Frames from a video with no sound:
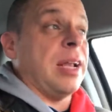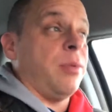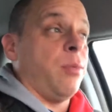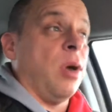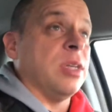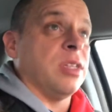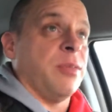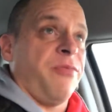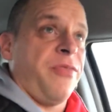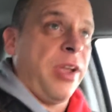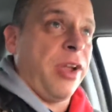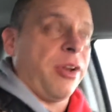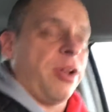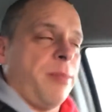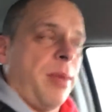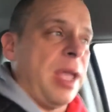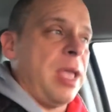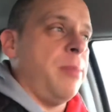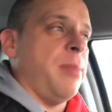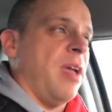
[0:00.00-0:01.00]
wasn't figuring in
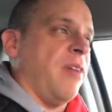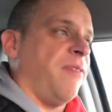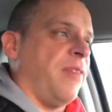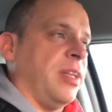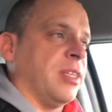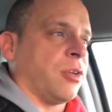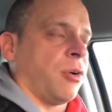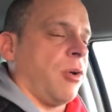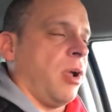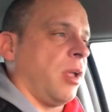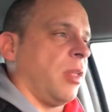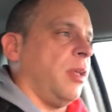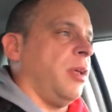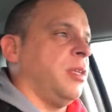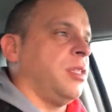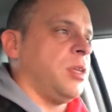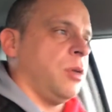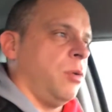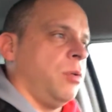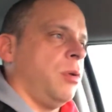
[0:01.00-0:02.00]
my eBay fees correctly.
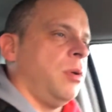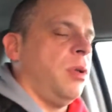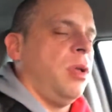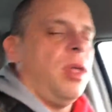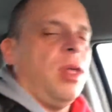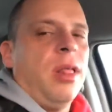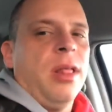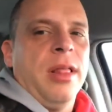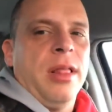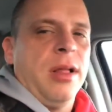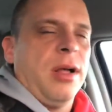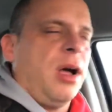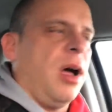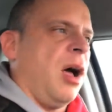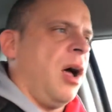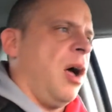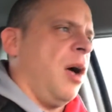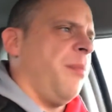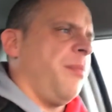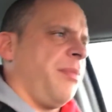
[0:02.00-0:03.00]
So
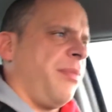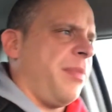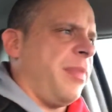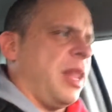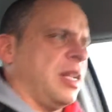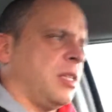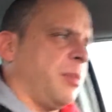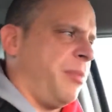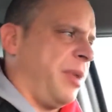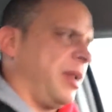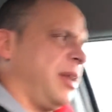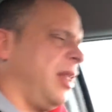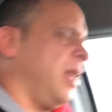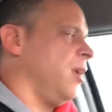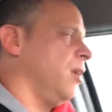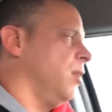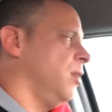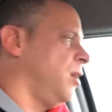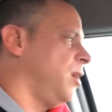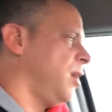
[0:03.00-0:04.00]
that's a big
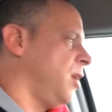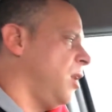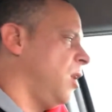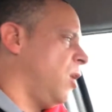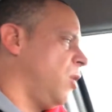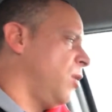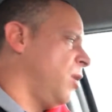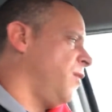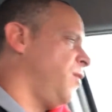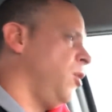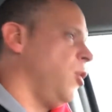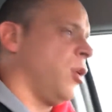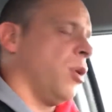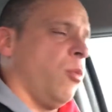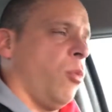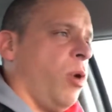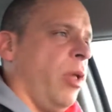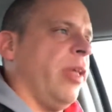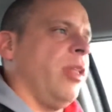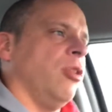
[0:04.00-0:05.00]
deal. You know, you
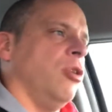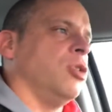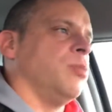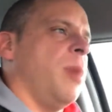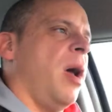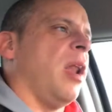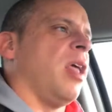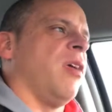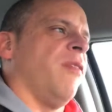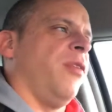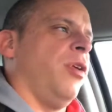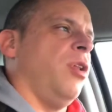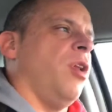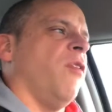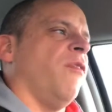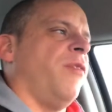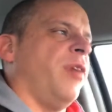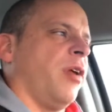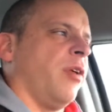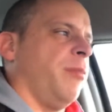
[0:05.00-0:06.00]
can really lose money if you
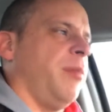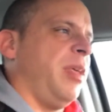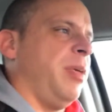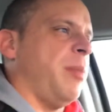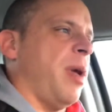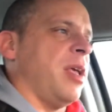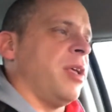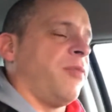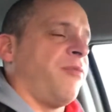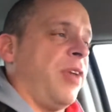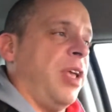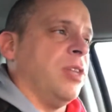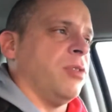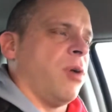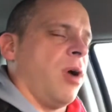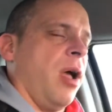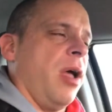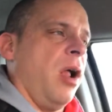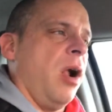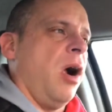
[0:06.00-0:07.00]
don't figure the eBay fees
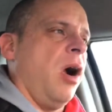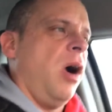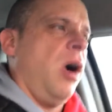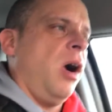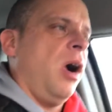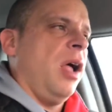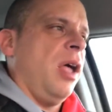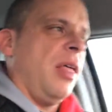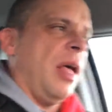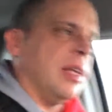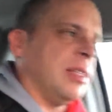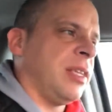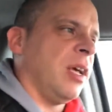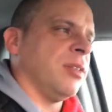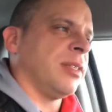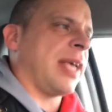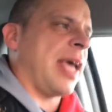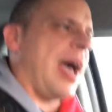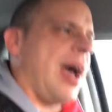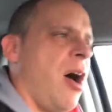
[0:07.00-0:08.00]
right. That
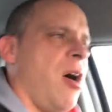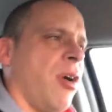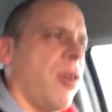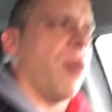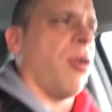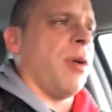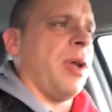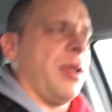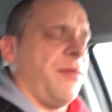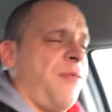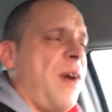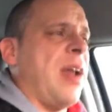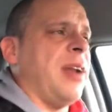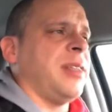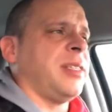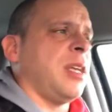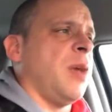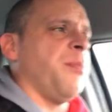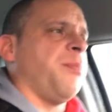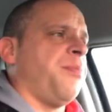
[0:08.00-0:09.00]
sells calc, or find
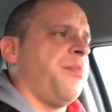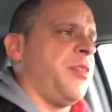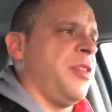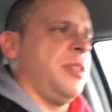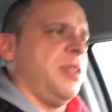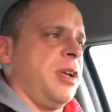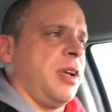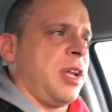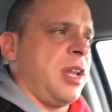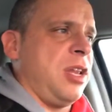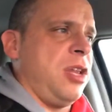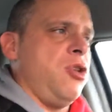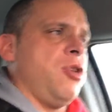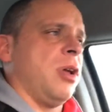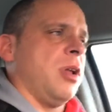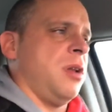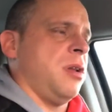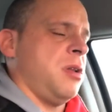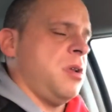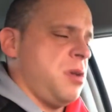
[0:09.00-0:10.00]
something
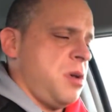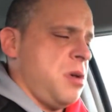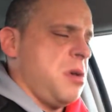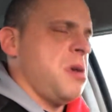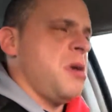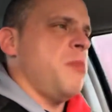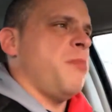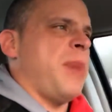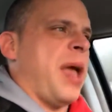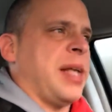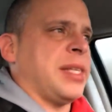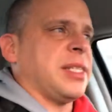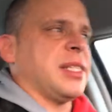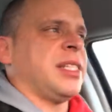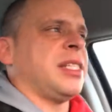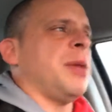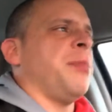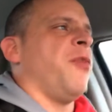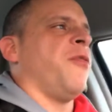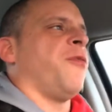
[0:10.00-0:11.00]
that makes it
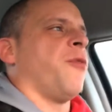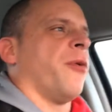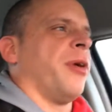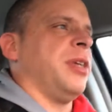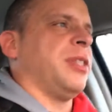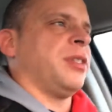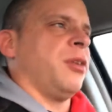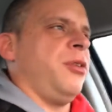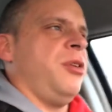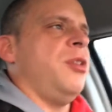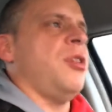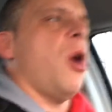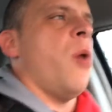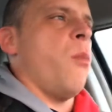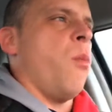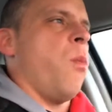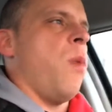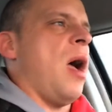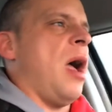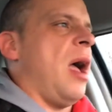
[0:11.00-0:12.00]
simple for you, so you know
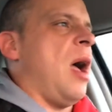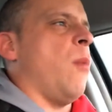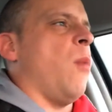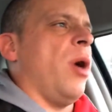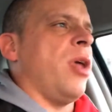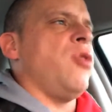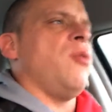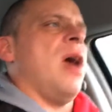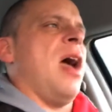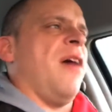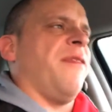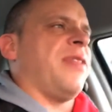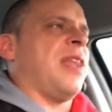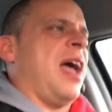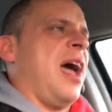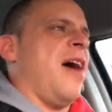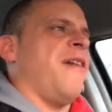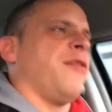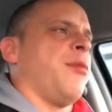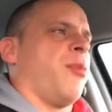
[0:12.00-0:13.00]
what you have
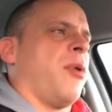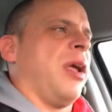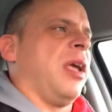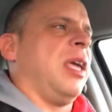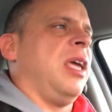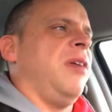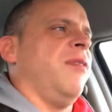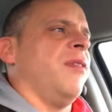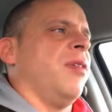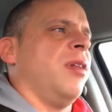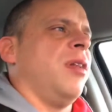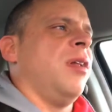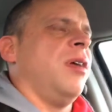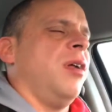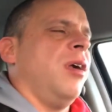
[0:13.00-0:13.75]
to break even